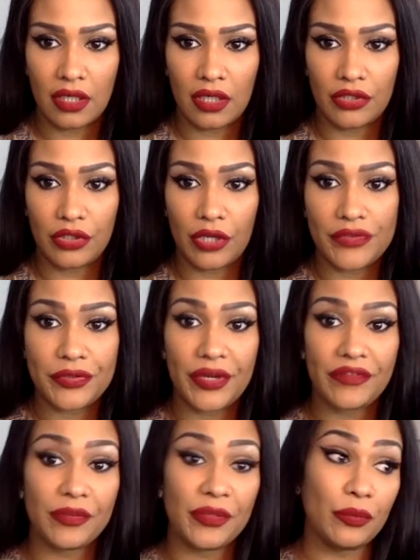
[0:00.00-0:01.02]
You also
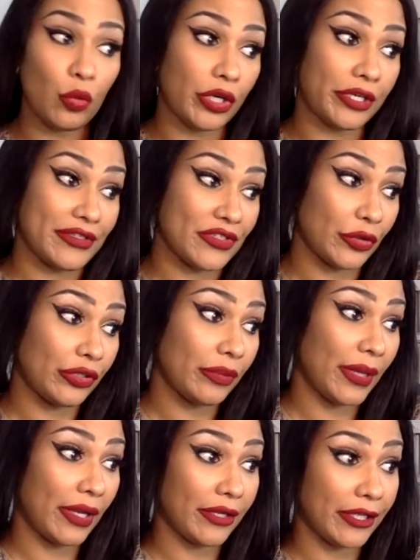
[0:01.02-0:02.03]
have to be more concerned
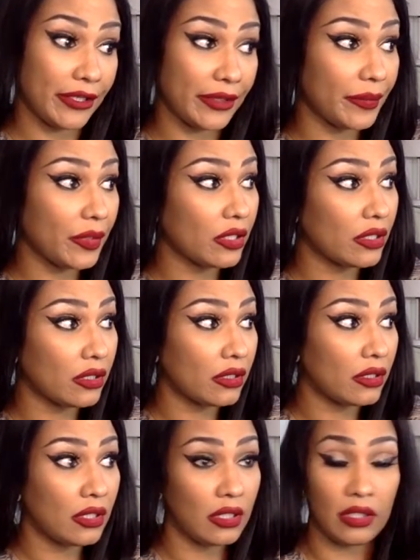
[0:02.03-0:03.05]
about him
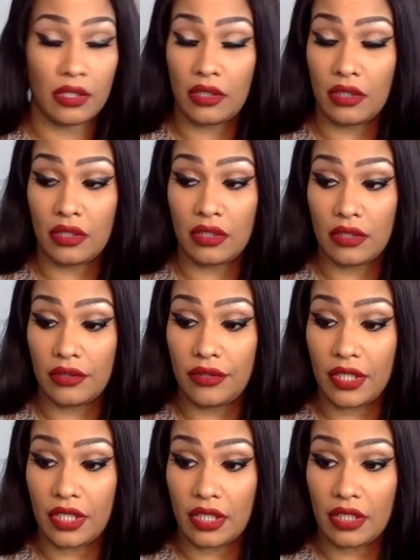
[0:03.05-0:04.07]

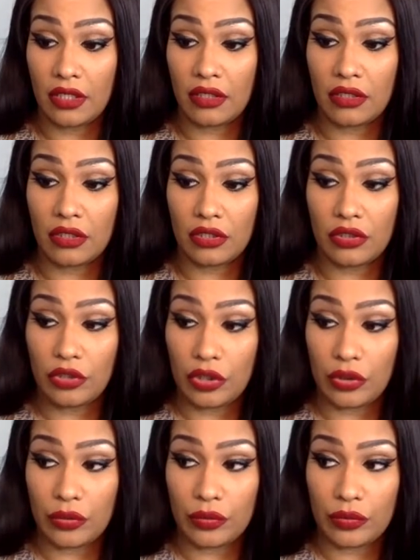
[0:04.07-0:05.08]
than, you
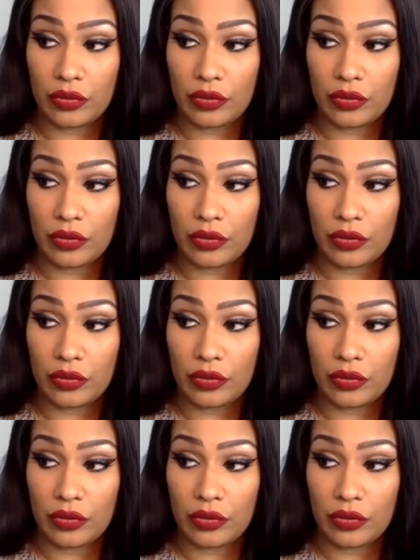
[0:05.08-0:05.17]
know,